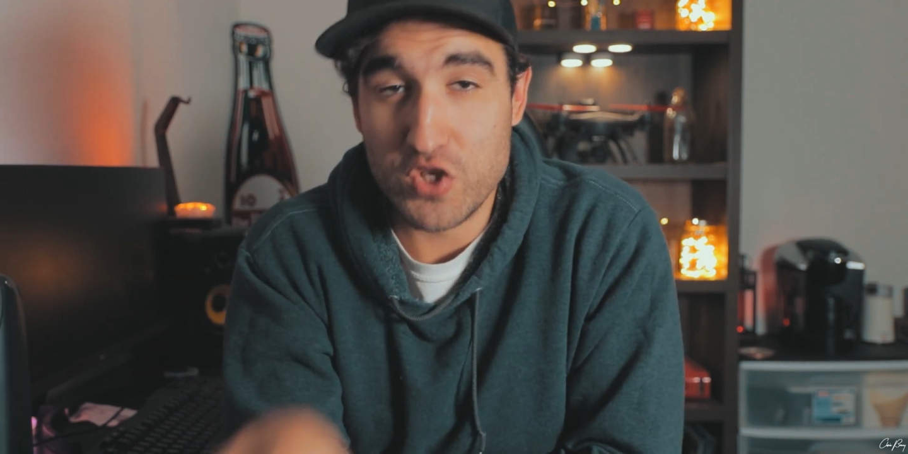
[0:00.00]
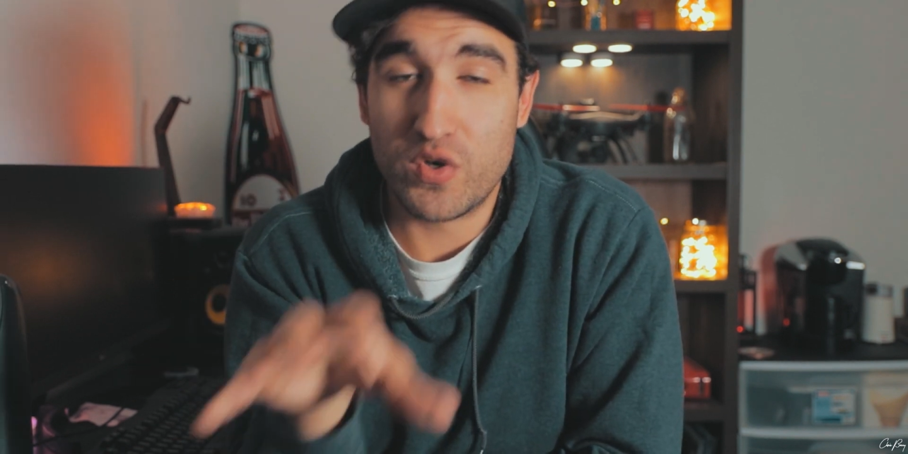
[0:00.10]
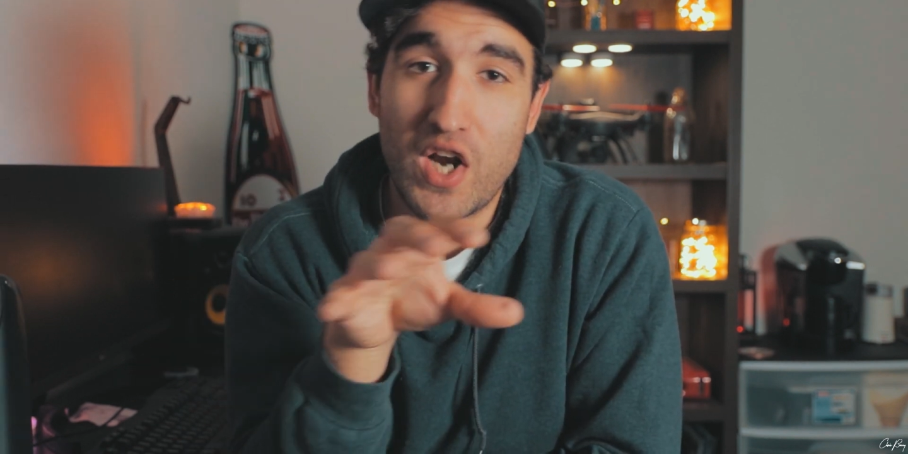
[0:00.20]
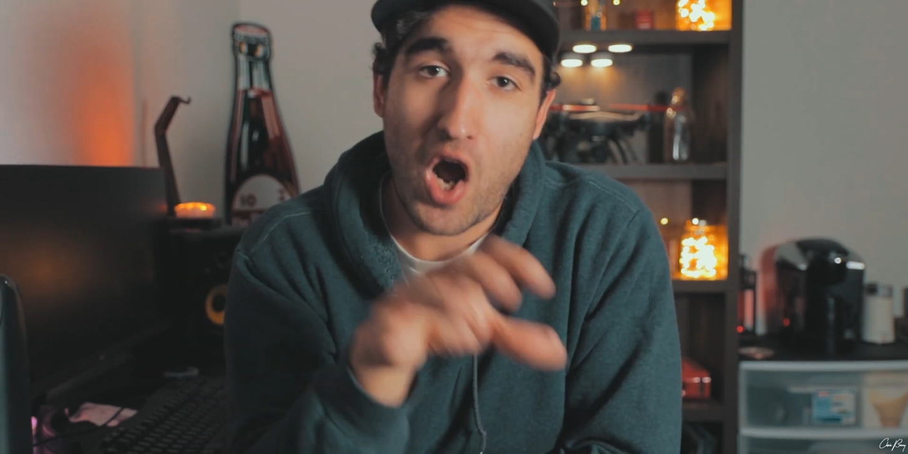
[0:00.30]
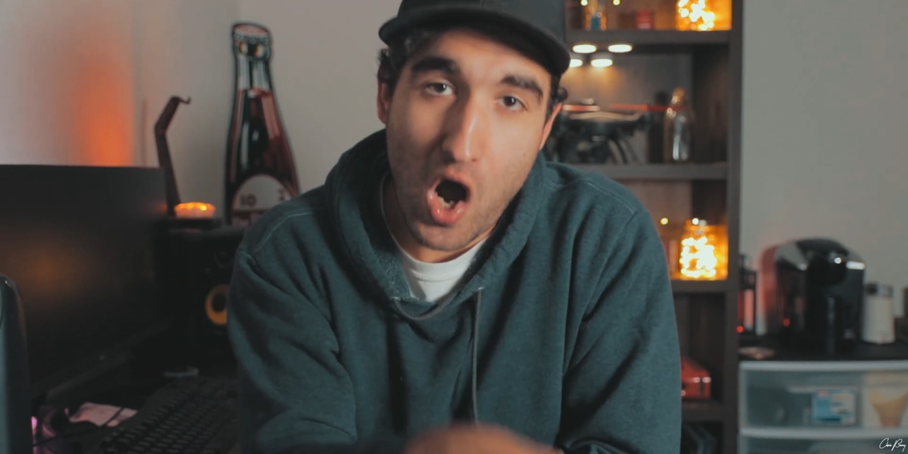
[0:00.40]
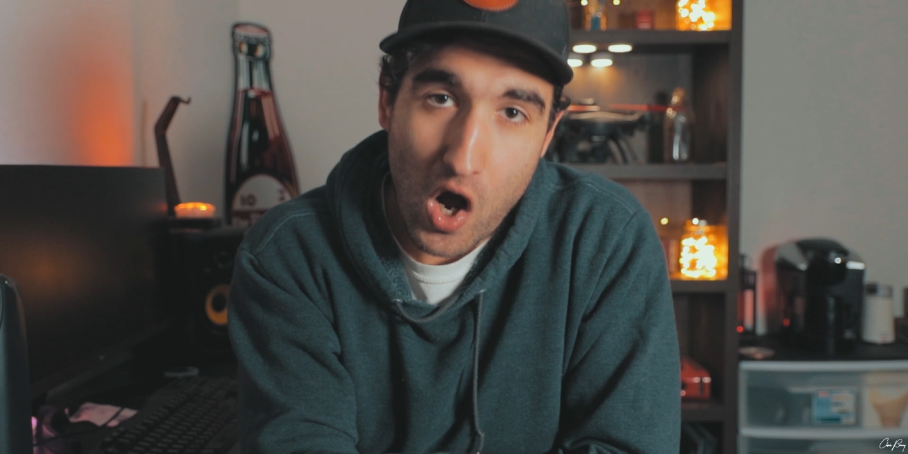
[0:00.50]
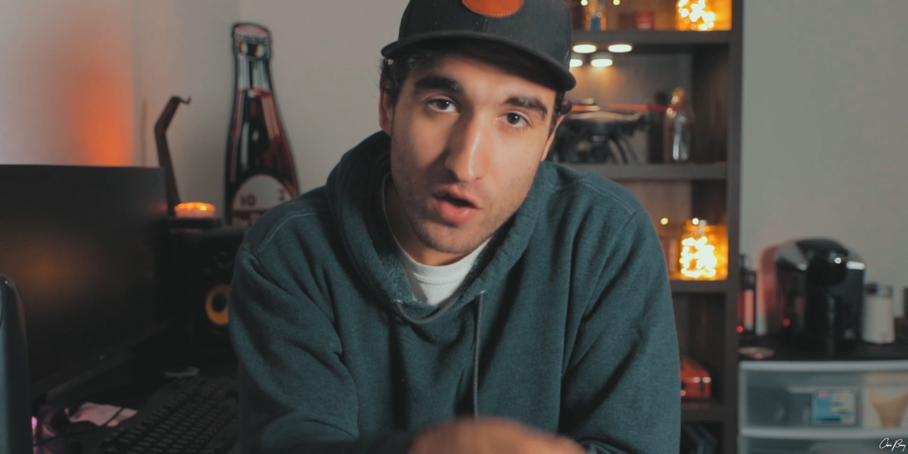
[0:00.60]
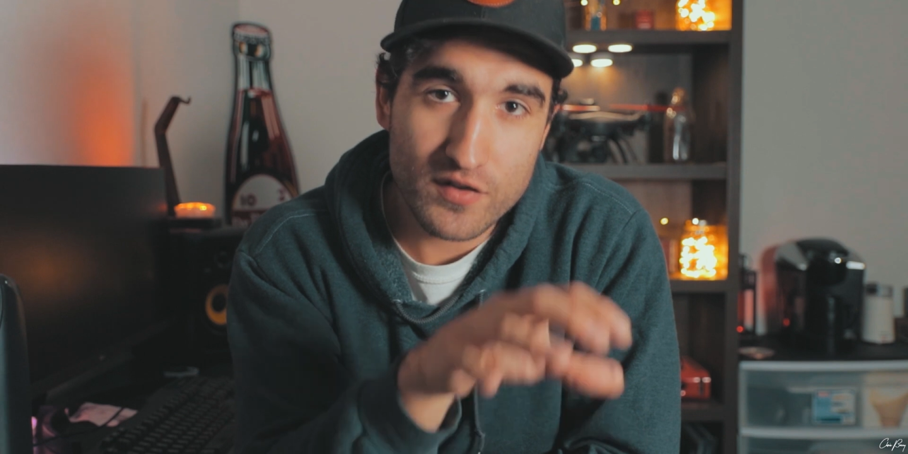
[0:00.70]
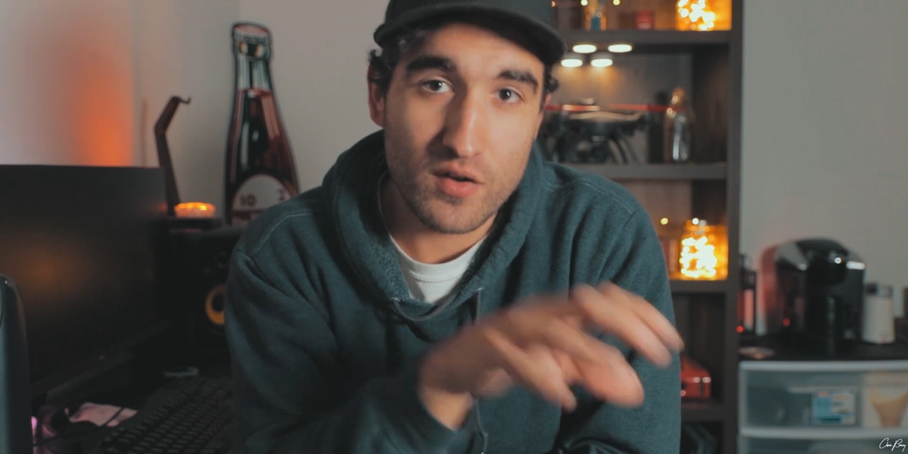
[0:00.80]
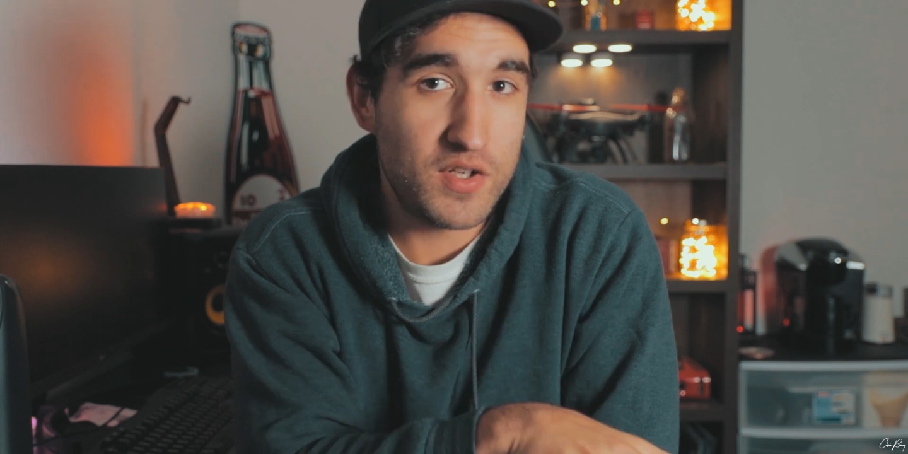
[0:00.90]
you can
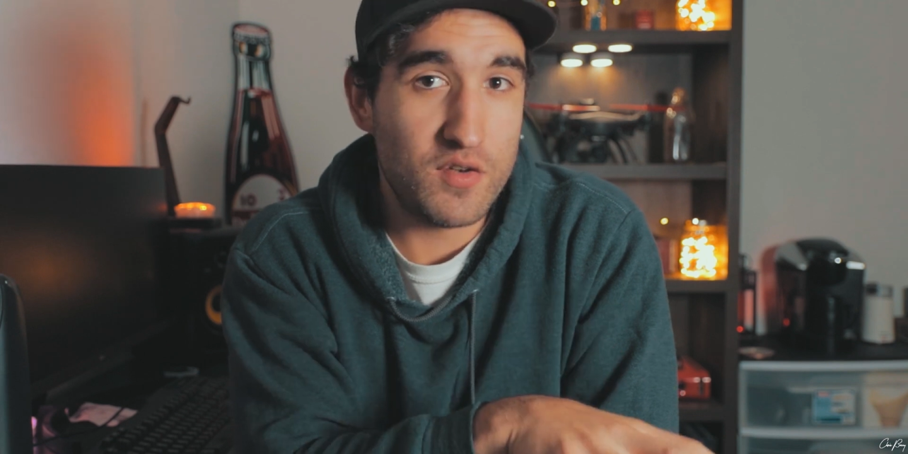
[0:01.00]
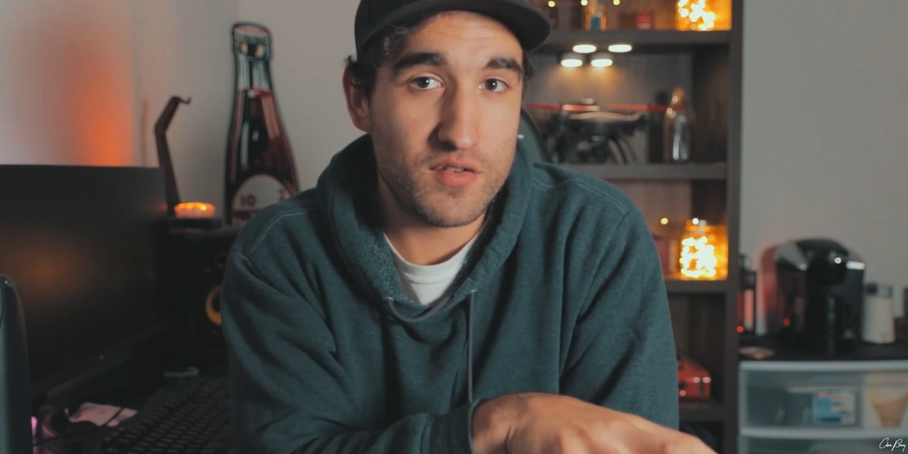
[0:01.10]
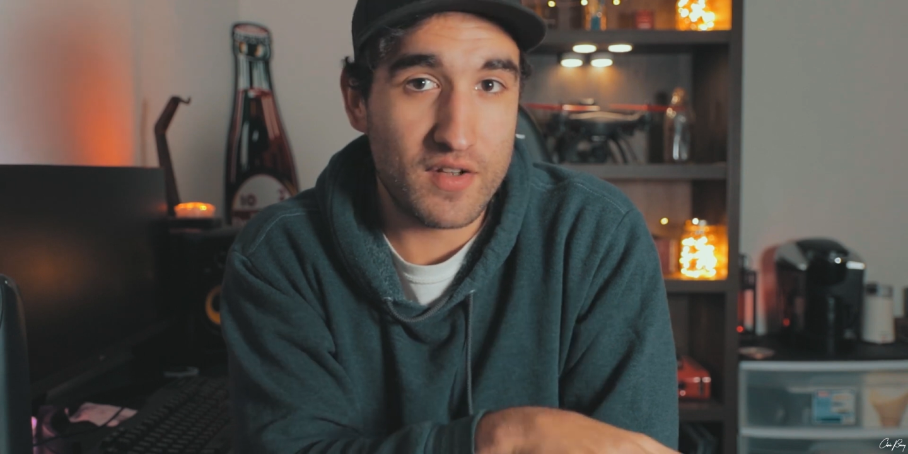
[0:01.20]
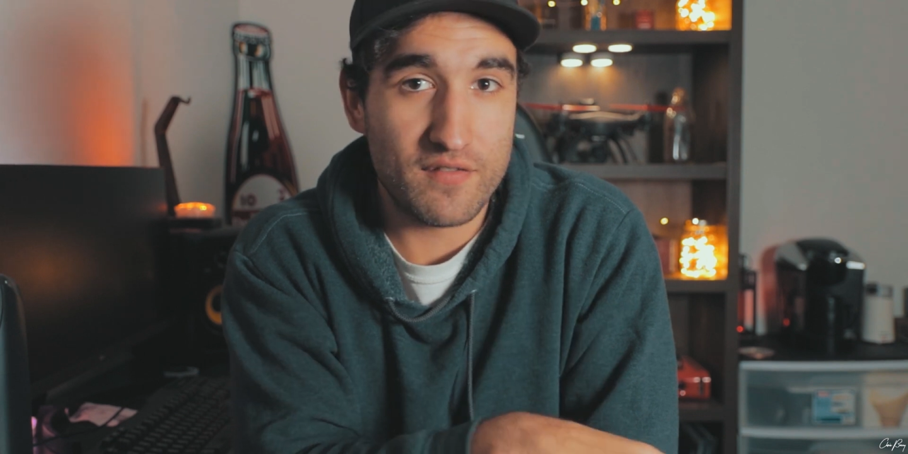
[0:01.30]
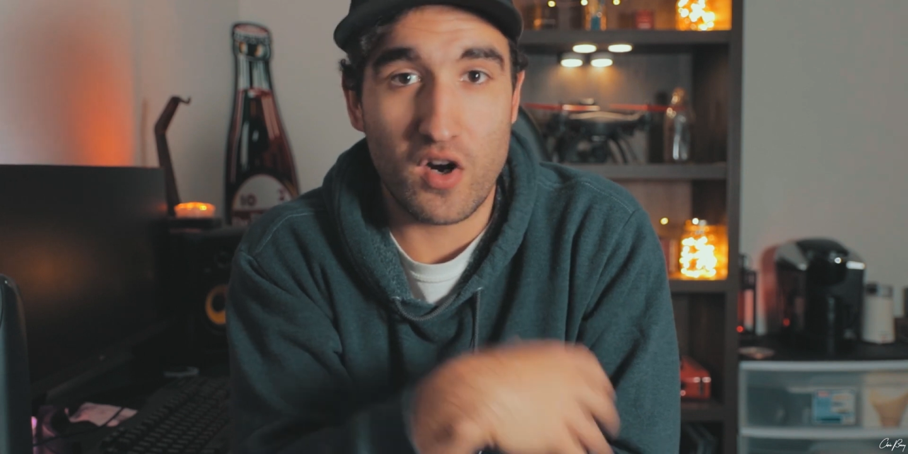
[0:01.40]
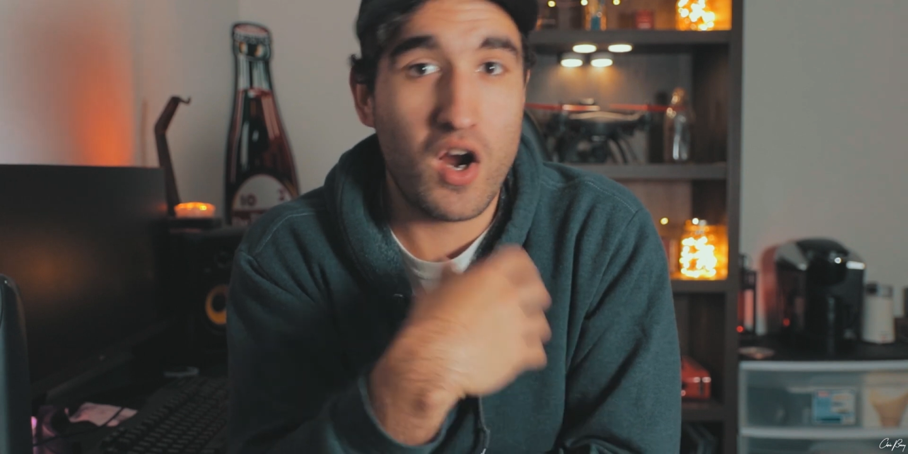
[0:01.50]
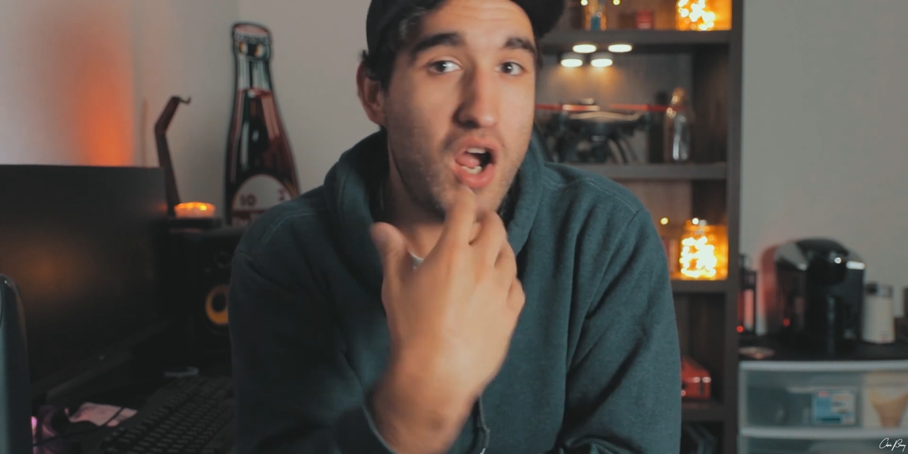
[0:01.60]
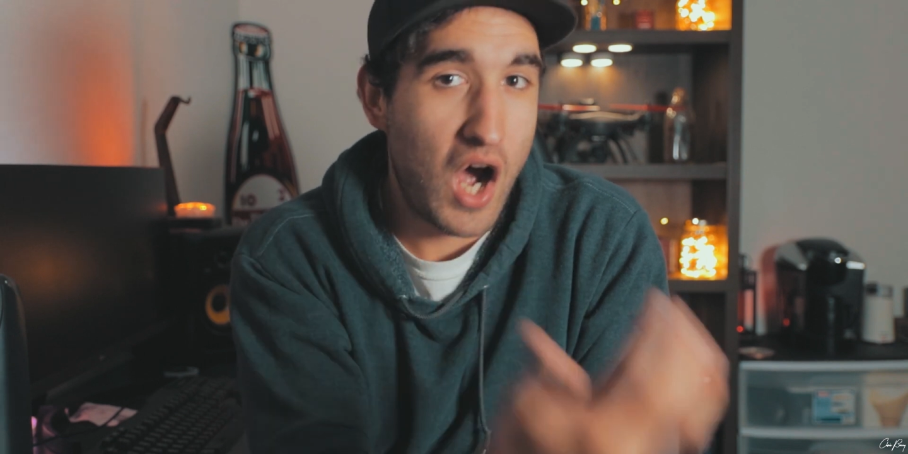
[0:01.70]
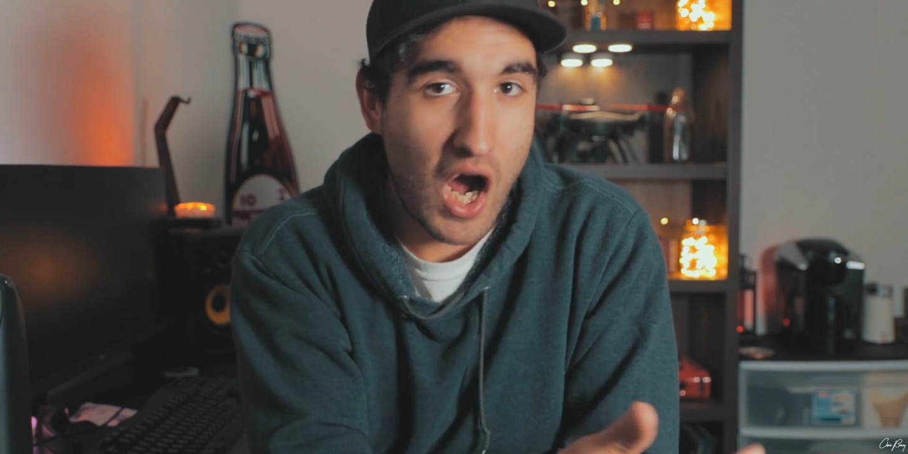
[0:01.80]
also use it for